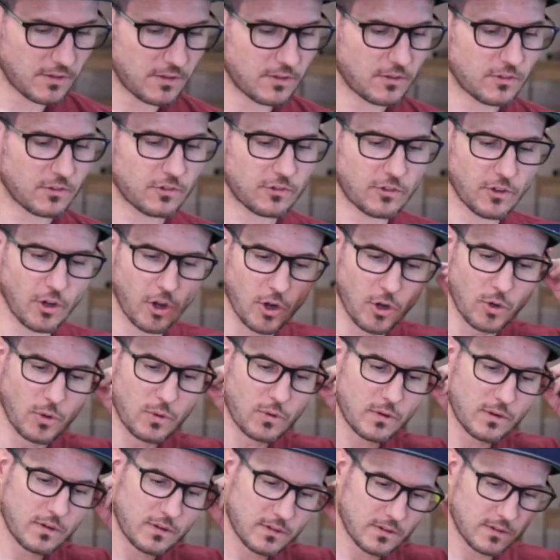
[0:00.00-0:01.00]

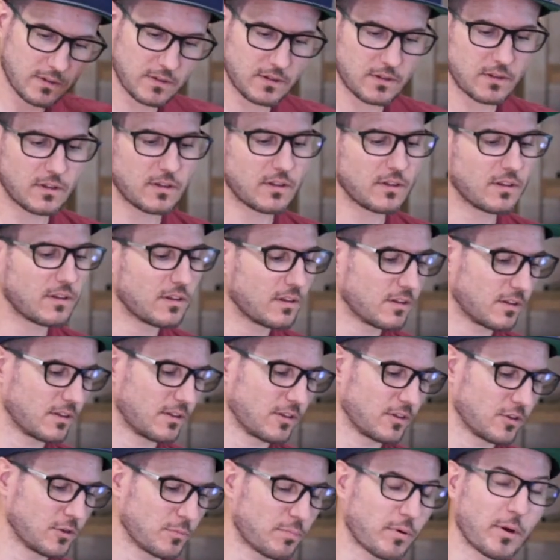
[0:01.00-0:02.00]
So
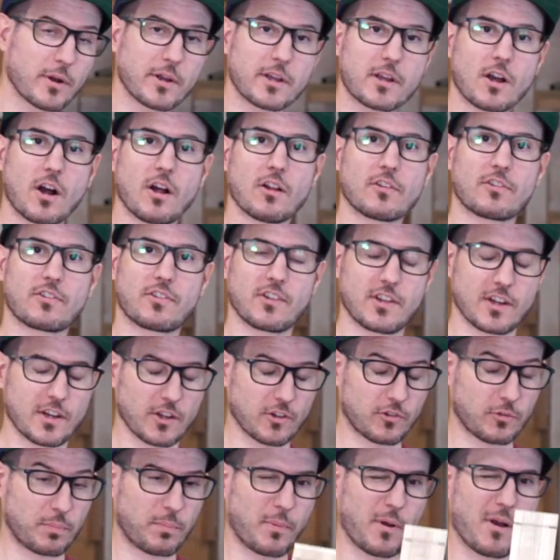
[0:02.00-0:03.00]
you probably can't see
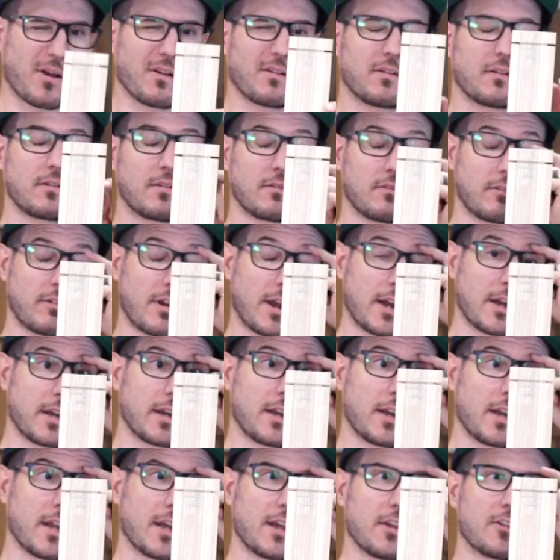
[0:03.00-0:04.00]
this, but right
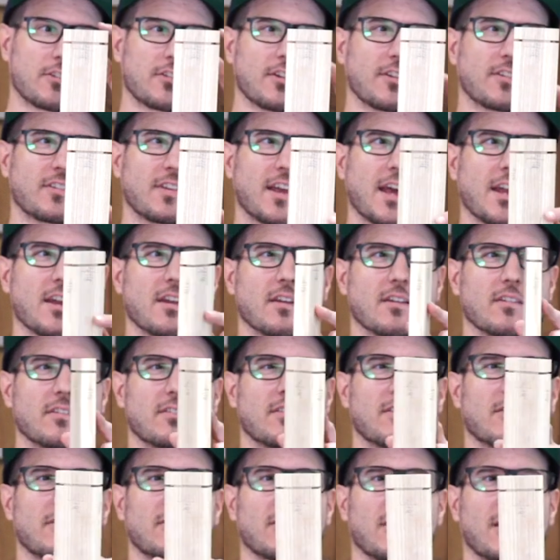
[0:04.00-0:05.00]
in there's the tenon.
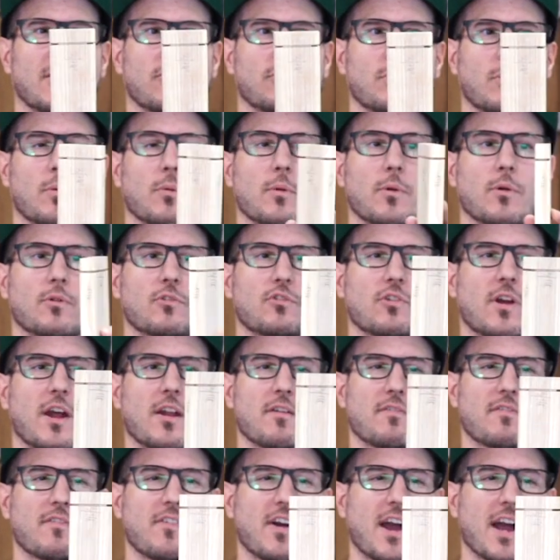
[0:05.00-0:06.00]
So that's what we were trying to
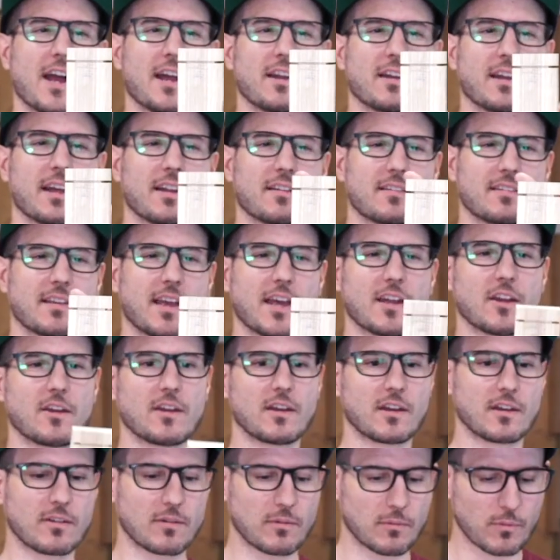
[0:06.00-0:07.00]
find, that
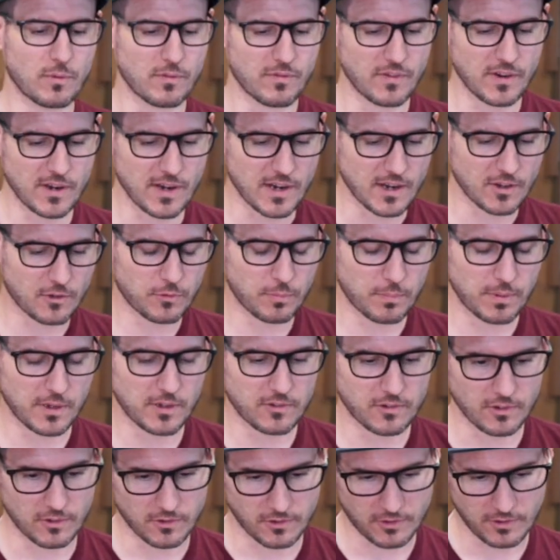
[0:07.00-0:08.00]
tenon within this
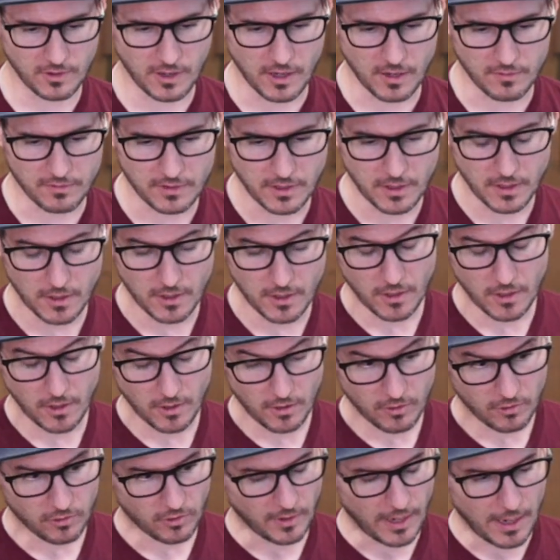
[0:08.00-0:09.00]
piece itself.
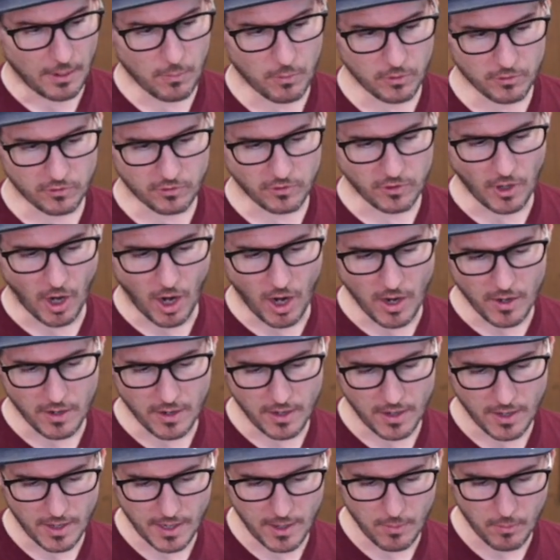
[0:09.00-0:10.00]
So that one's done,
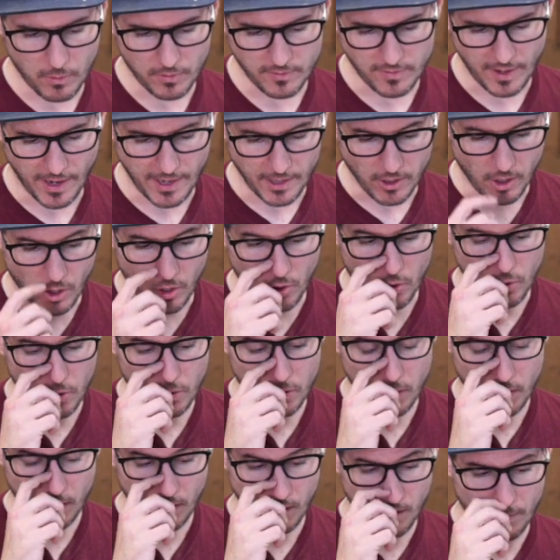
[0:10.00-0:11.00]
and then we're
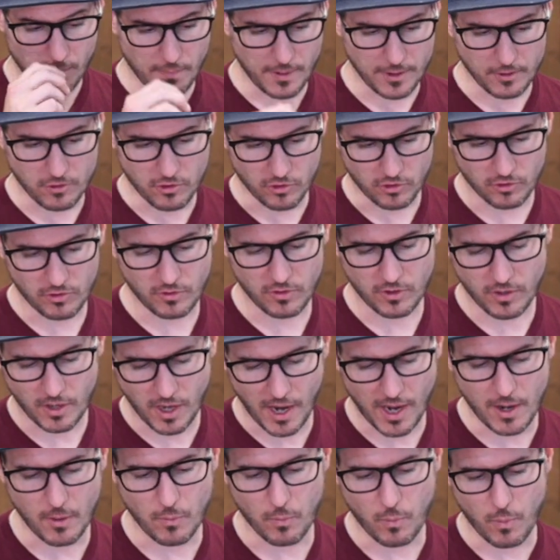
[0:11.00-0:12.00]
dado and just
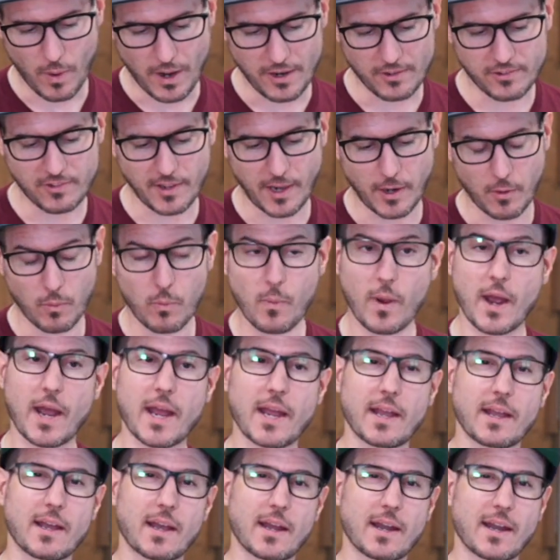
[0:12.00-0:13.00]
kind of waste that
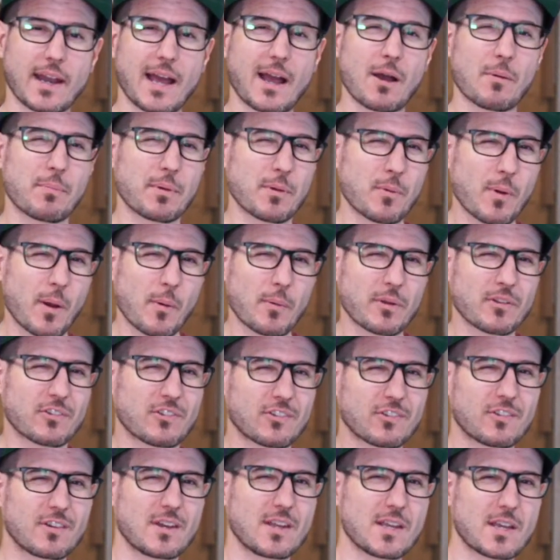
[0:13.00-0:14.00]
away, and that would be where we
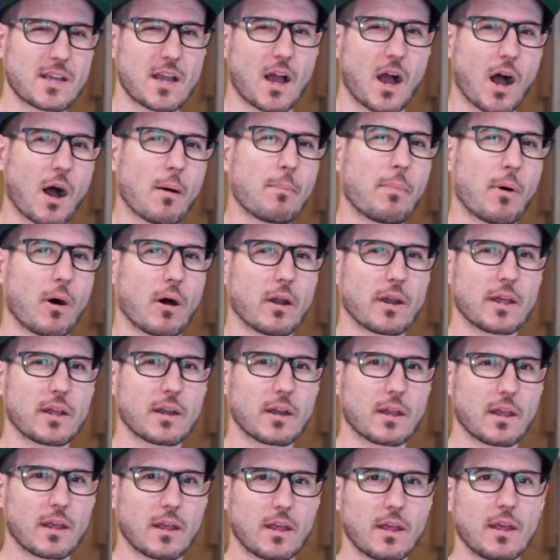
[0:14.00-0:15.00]
sneak up on it
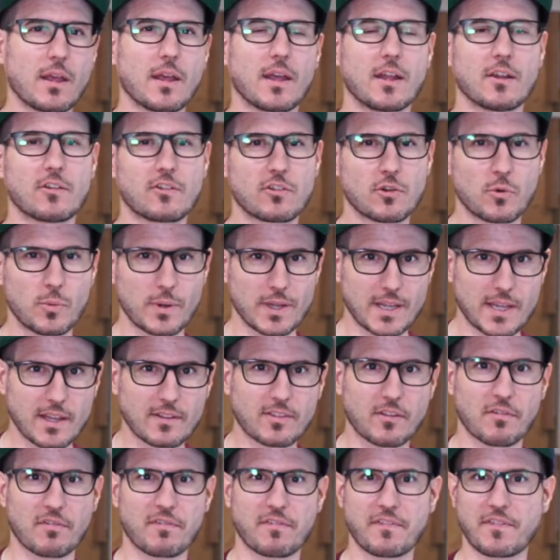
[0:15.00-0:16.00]
until we get
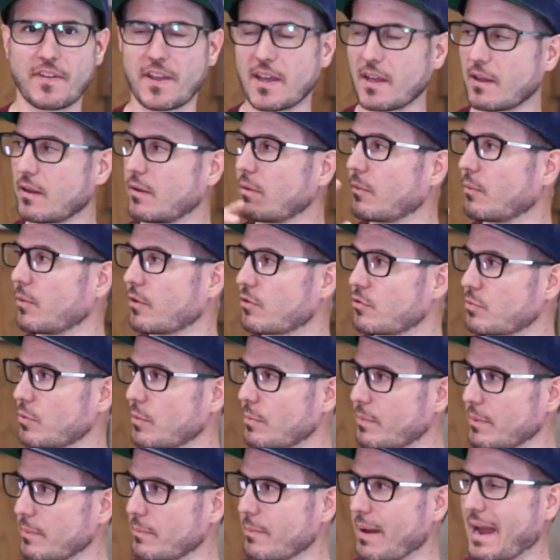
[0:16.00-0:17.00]
the fit, which will
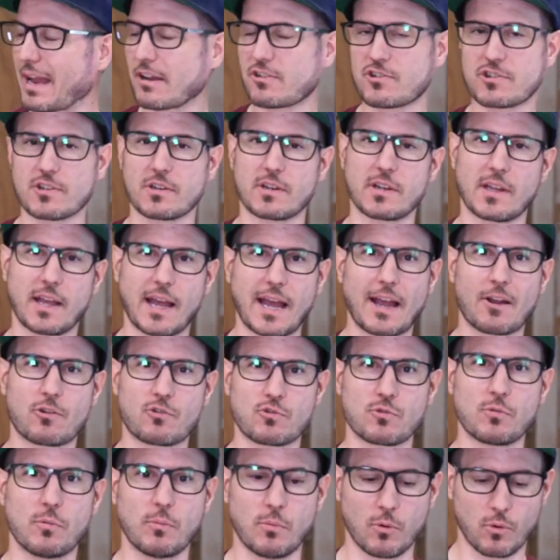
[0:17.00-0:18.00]
be matching the
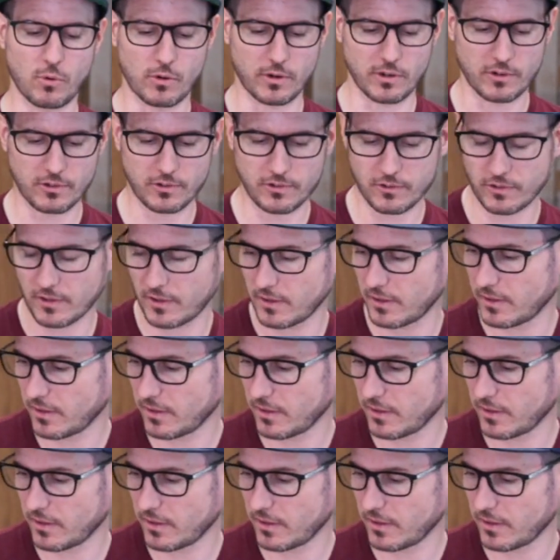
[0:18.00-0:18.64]
actual mortise.